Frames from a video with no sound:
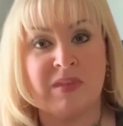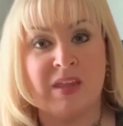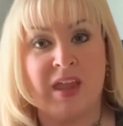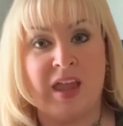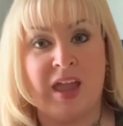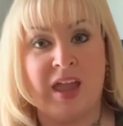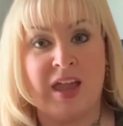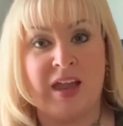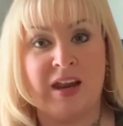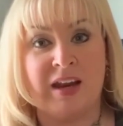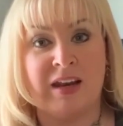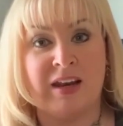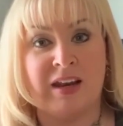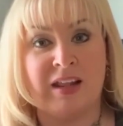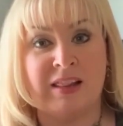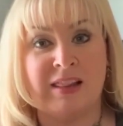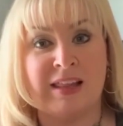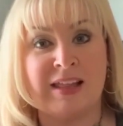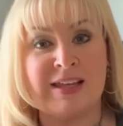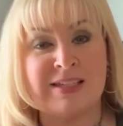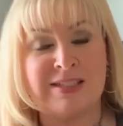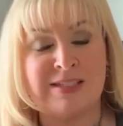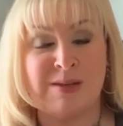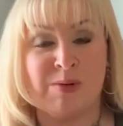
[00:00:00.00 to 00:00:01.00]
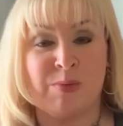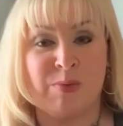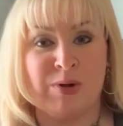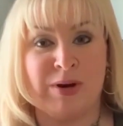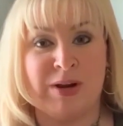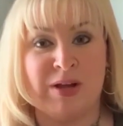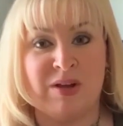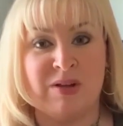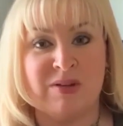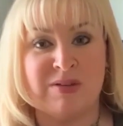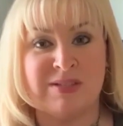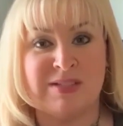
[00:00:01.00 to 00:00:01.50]
and let someone
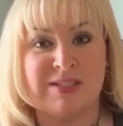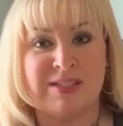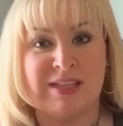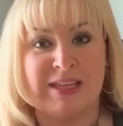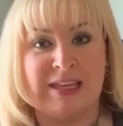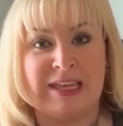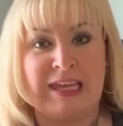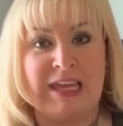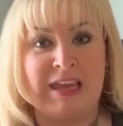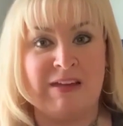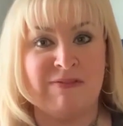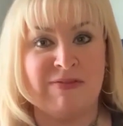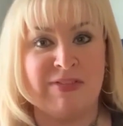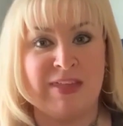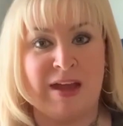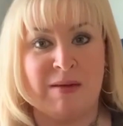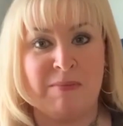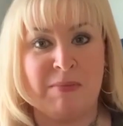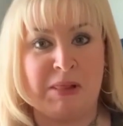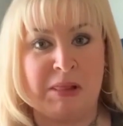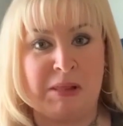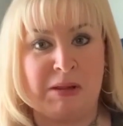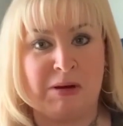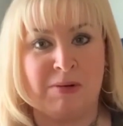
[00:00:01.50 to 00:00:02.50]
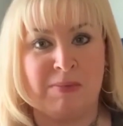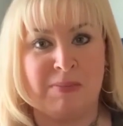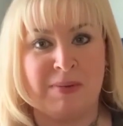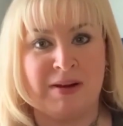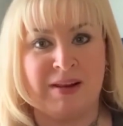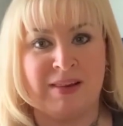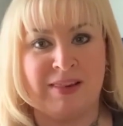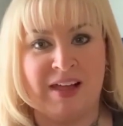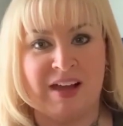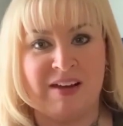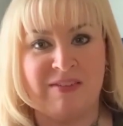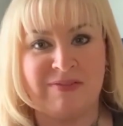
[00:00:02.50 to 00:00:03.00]
else give them a little bit
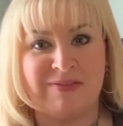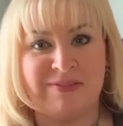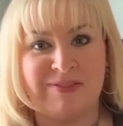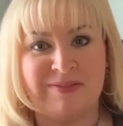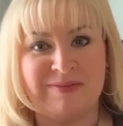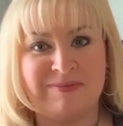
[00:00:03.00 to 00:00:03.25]
of love.